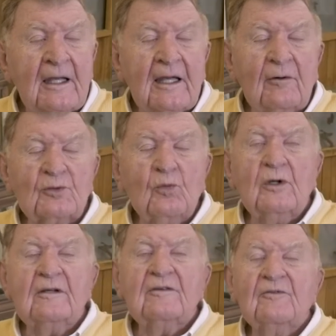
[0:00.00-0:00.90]
It was
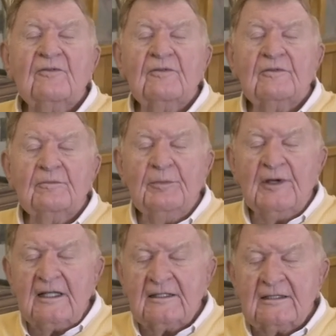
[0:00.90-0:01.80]
one of the
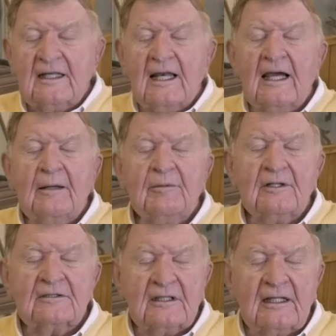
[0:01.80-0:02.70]
biggest
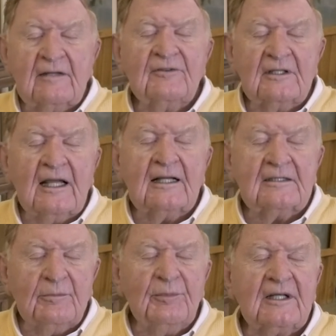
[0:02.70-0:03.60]
libraries, if not
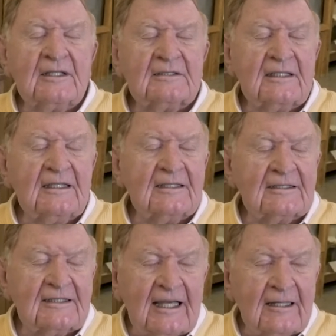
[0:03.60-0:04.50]
the biggest in the
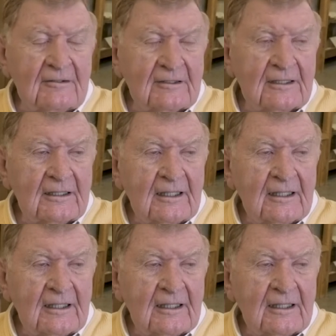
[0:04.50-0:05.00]
South.